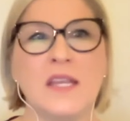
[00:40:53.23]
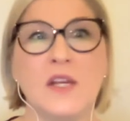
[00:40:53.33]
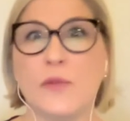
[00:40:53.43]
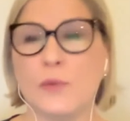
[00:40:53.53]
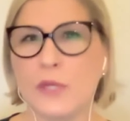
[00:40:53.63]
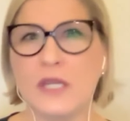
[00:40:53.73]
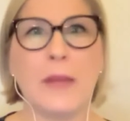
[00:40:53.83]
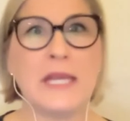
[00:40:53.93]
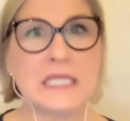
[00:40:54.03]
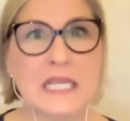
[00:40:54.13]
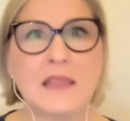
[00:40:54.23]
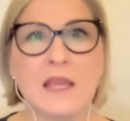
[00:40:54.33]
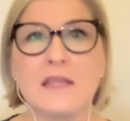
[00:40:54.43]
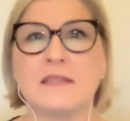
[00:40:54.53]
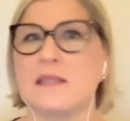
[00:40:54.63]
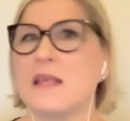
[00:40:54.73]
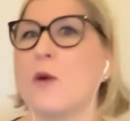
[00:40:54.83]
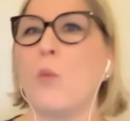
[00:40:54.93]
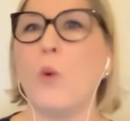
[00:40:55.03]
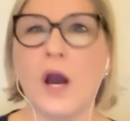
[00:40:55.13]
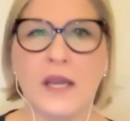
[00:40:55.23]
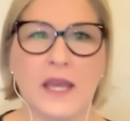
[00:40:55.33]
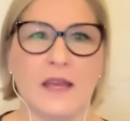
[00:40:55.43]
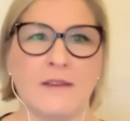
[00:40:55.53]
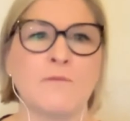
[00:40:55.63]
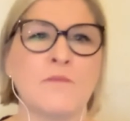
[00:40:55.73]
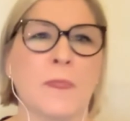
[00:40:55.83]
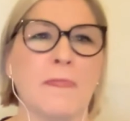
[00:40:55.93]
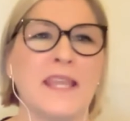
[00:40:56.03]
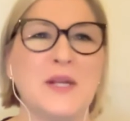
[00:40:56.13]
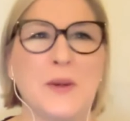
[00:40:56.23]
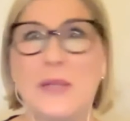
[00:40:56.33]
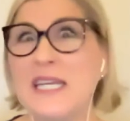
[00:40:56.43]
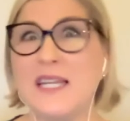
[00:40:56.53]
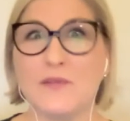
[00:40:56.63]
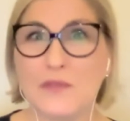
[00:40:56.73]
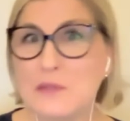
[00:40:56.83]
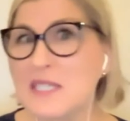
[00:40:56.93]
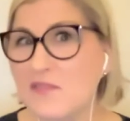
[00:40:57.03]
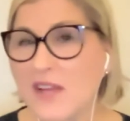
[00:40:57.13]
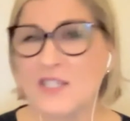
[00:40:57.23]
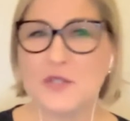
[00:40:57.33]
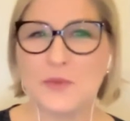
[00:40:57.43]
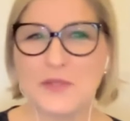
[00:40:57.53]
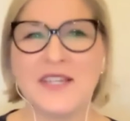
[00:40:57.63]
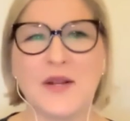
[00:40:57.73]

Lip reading: the really basic things like walking, eating fruits and vegetables.